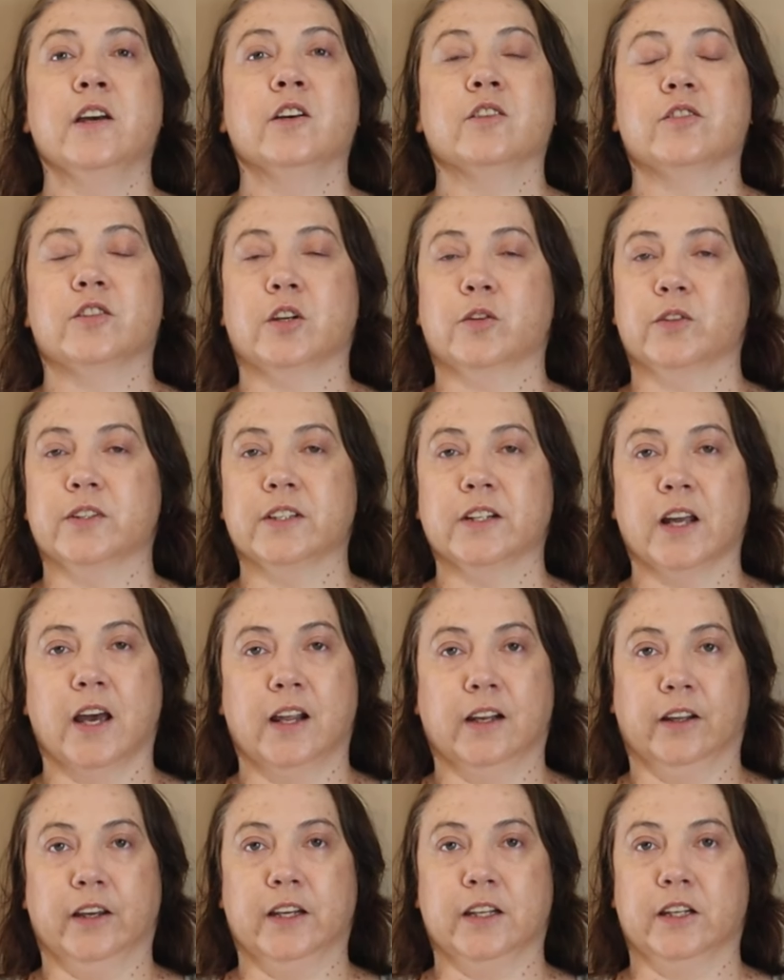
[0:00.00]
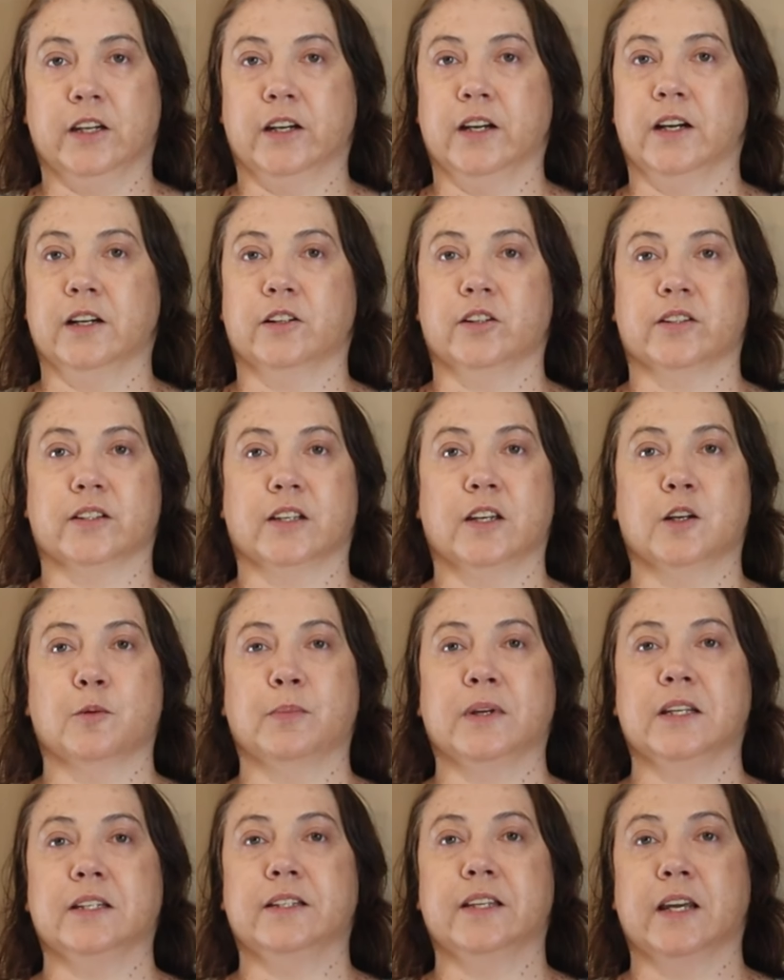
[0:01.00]
so it's not like your hair is going to
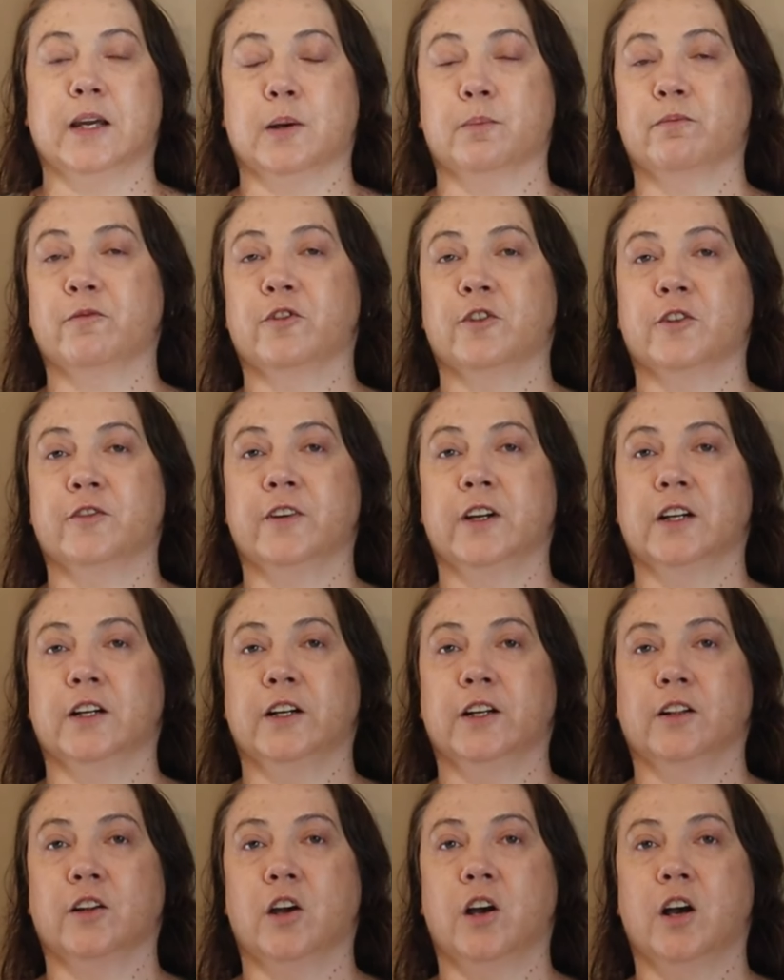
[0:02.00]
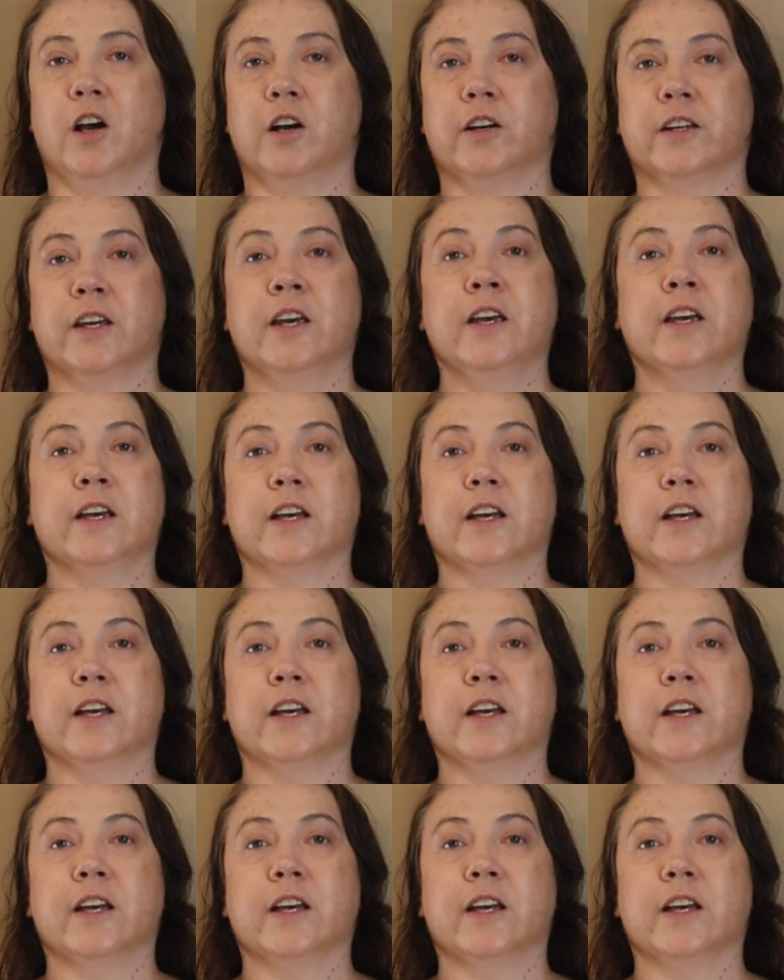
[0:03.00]
be damp for very long.